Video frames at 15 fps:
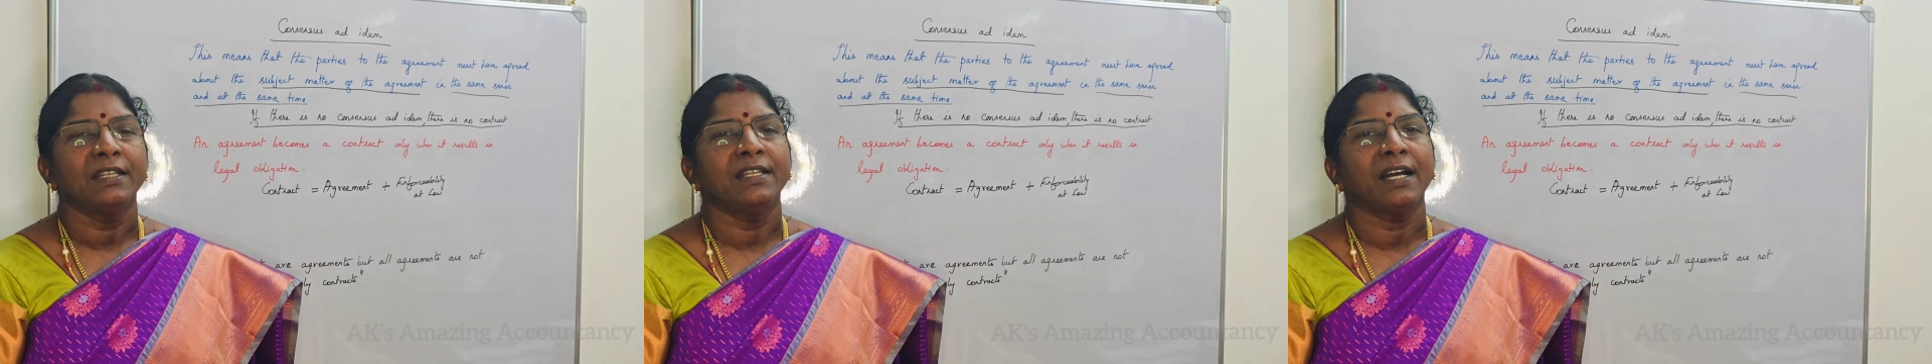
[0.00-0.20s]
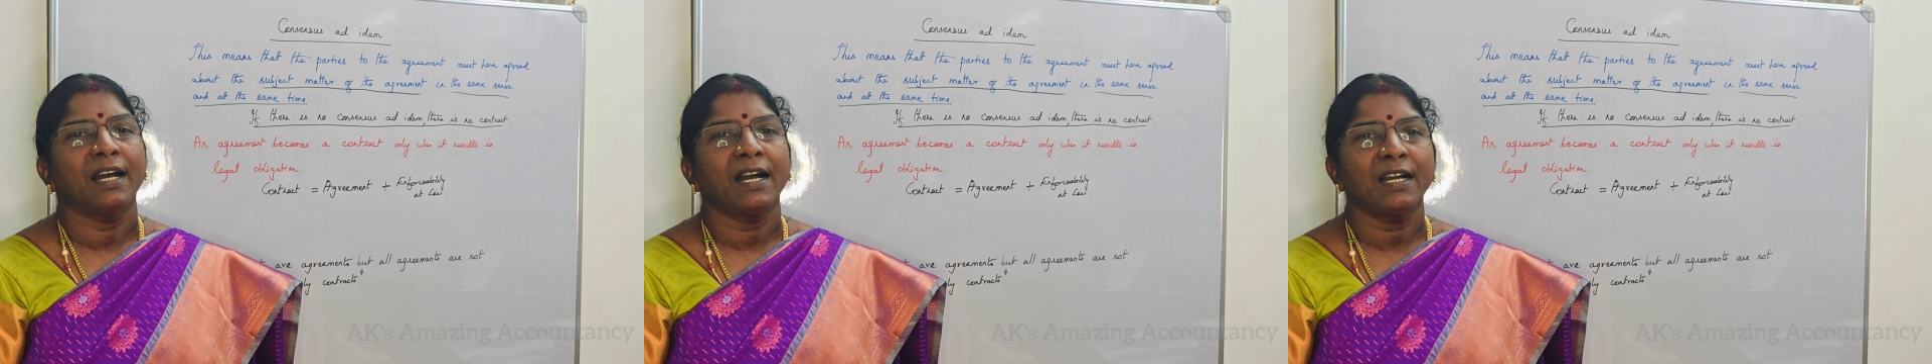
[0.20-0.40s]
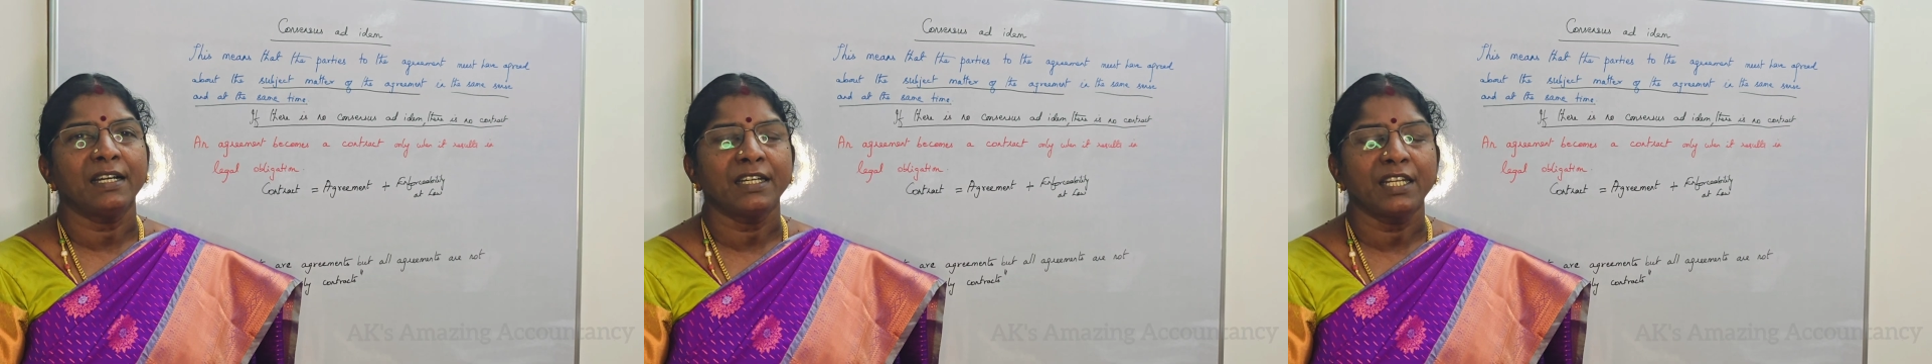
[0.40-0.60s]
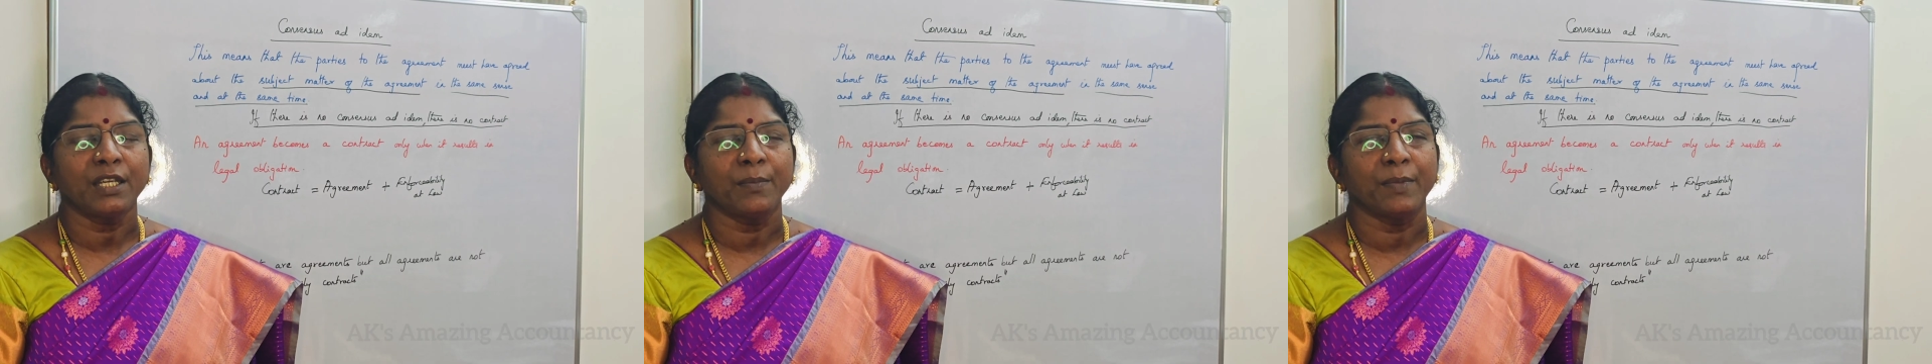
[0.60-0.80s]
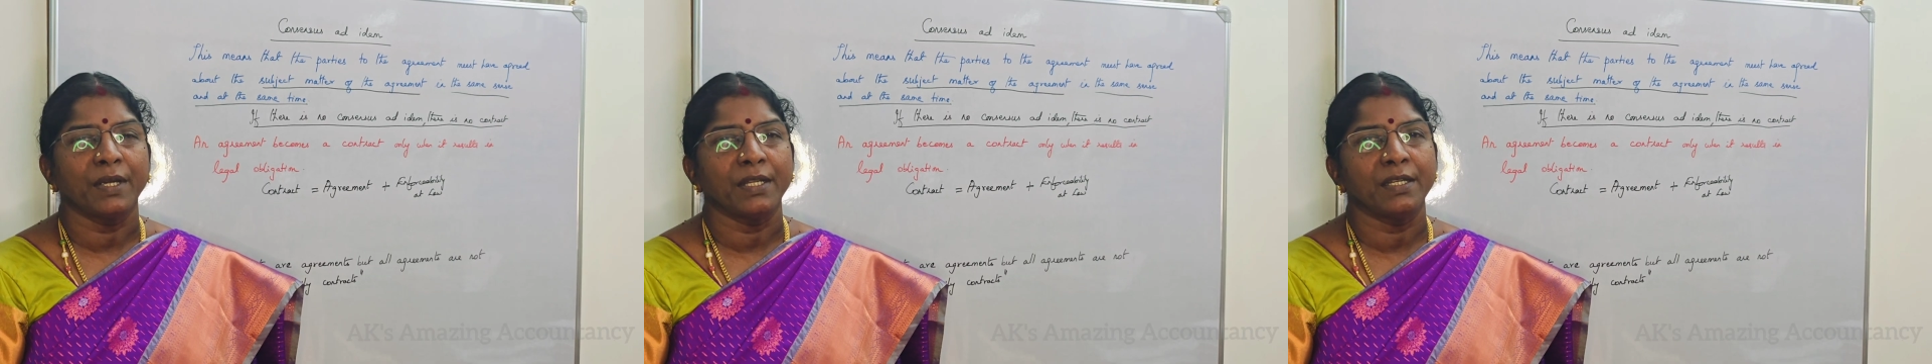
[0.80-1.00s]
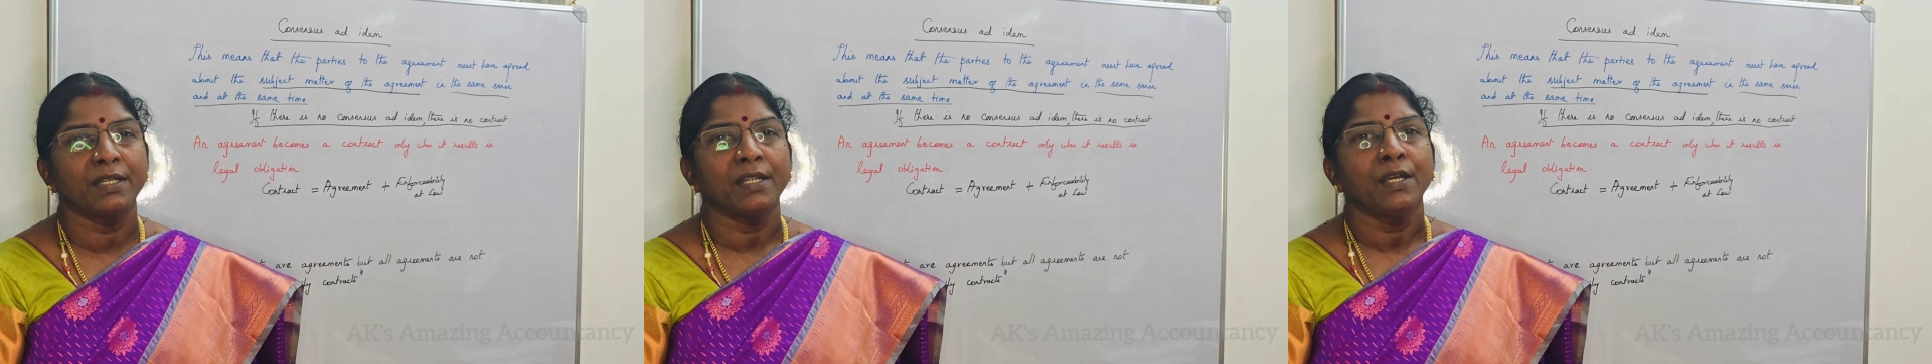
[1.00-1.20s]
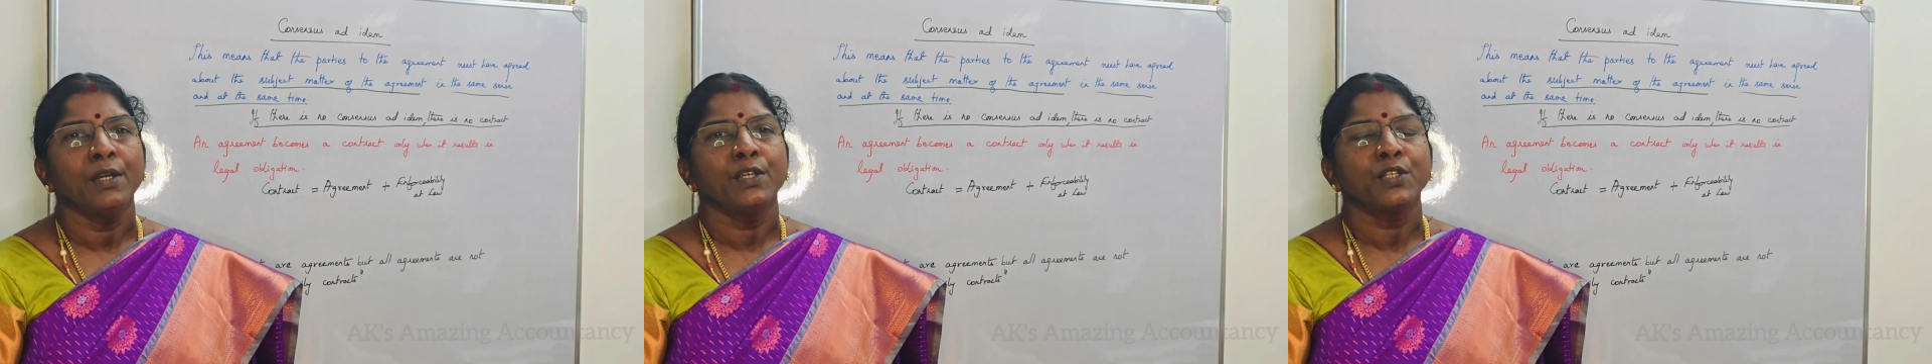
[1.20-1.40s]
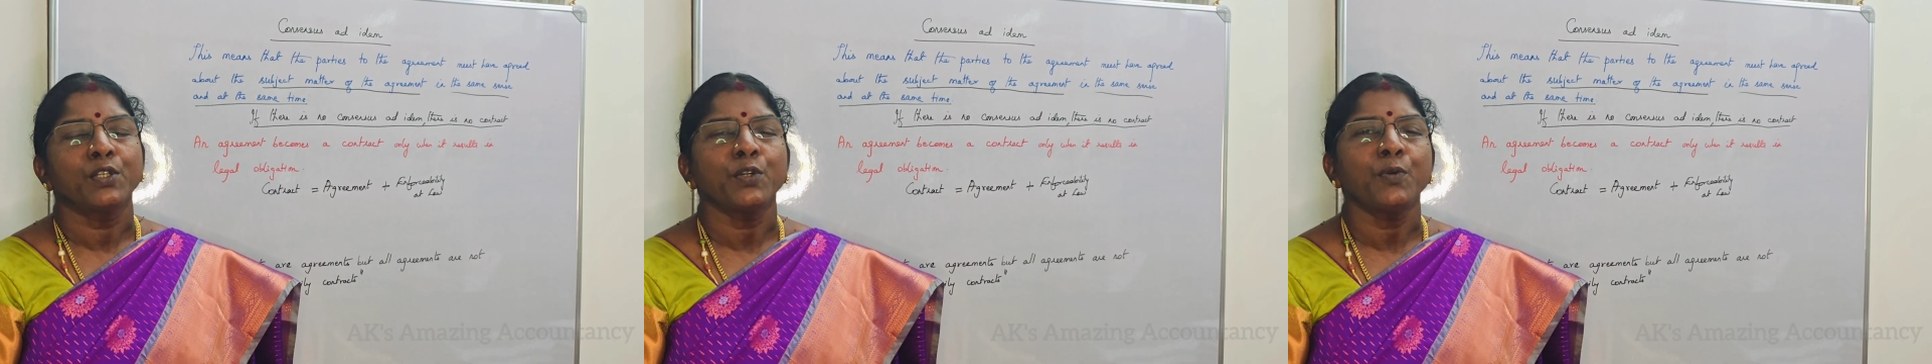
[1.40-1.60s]
the agreement
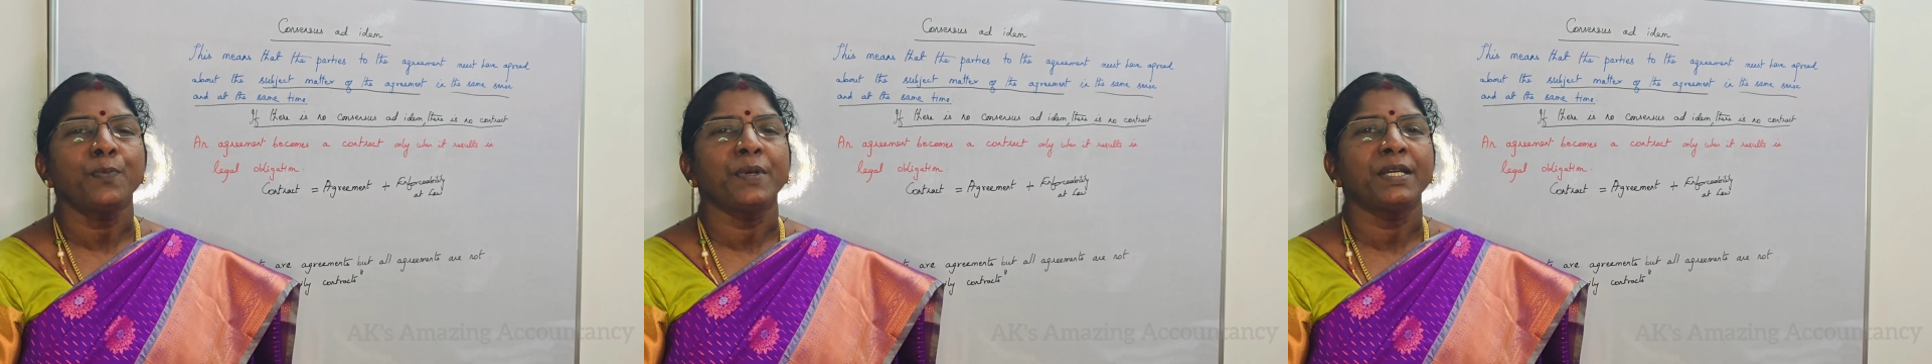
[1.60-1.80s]
should